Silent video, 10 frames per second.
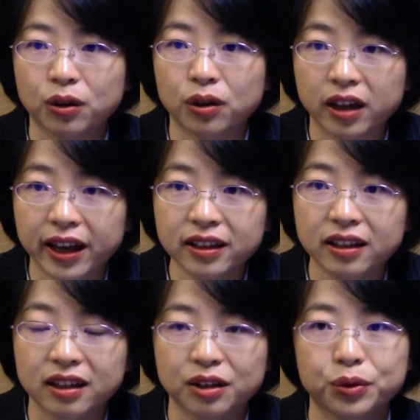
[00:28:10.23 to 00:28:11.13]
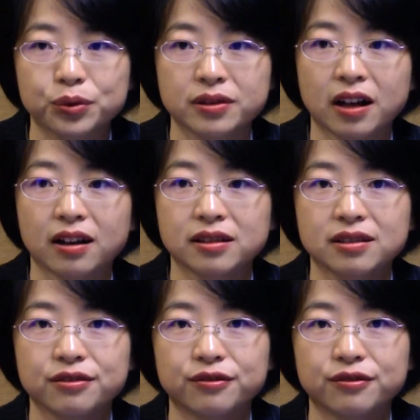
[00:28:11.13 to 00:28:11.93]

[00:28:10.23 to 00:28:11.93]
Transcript: or Kenya who start